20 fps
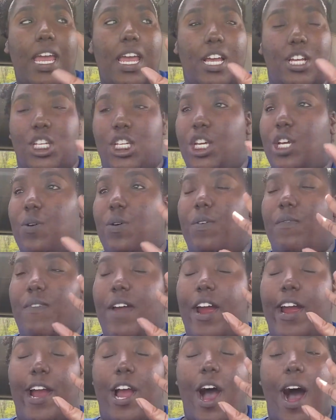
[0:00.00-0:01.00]
issue and
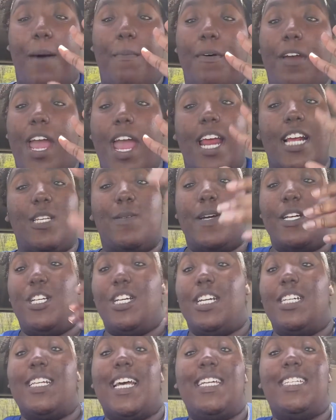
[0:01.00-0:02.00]
very complicated, especially
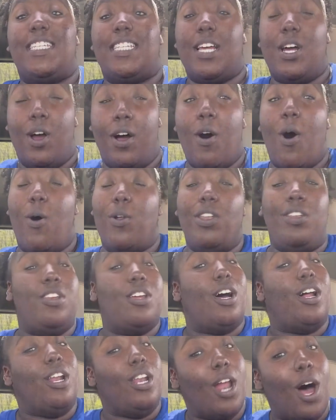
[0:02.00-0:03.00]
because I still owned
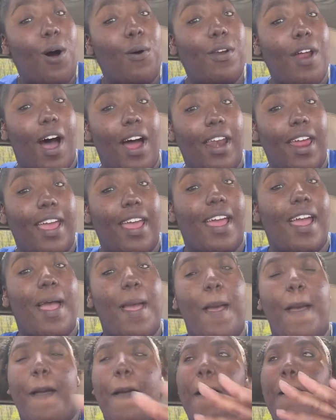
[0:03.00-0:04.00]
a loan on it.
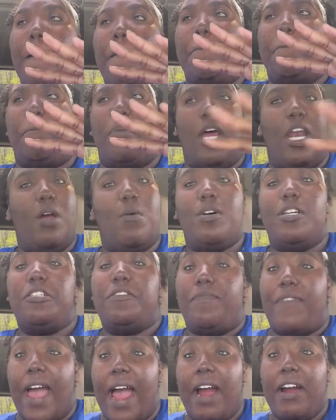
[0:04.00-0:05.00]
But it was
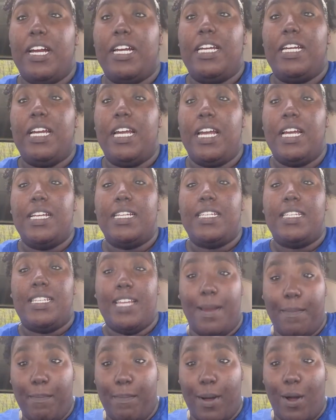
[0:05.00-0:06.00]
very
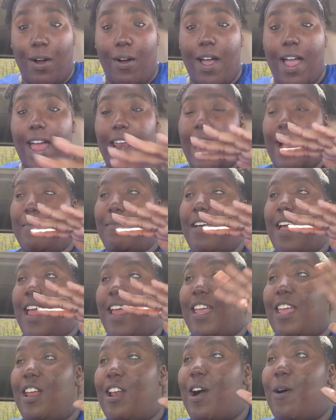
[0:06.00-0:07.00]
simple, and I'm
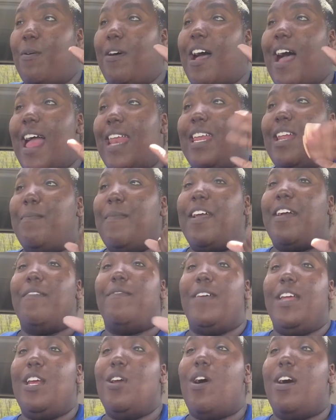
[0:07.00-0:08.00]
like, you know what, I need to make a
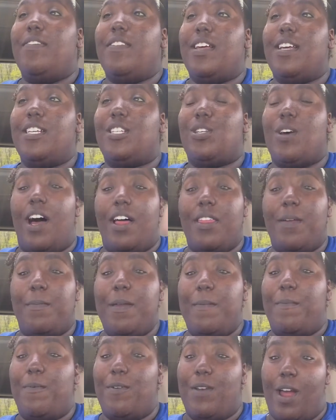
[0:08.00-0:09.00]
video on this so other
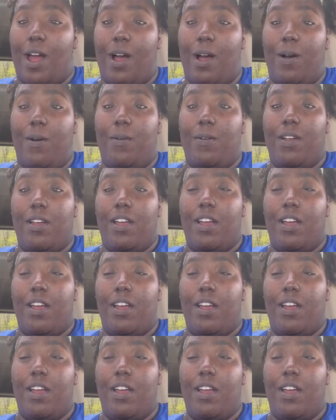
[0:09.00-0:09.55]
people know